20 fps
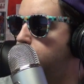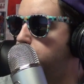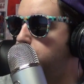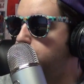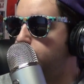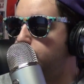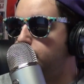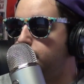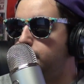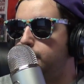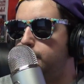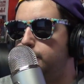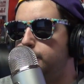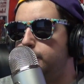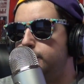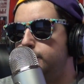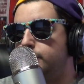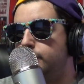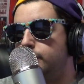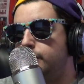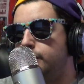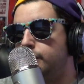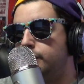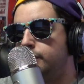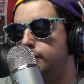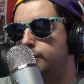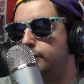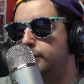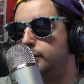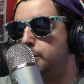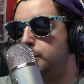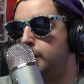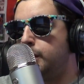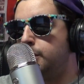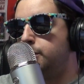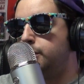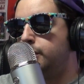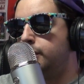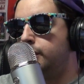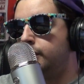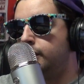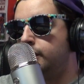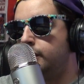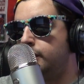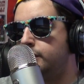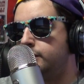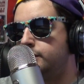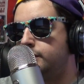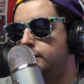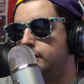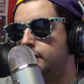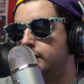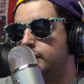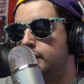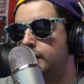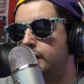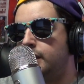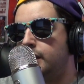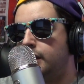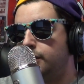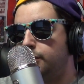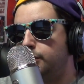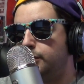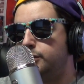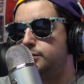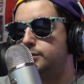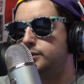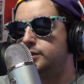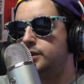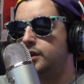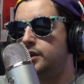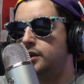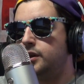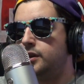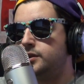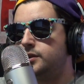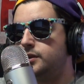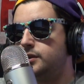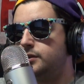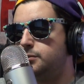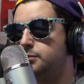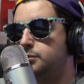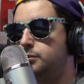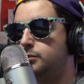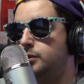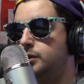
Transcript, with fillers: But anyway, we drove to Bob Dylan concert in that, which was awesome.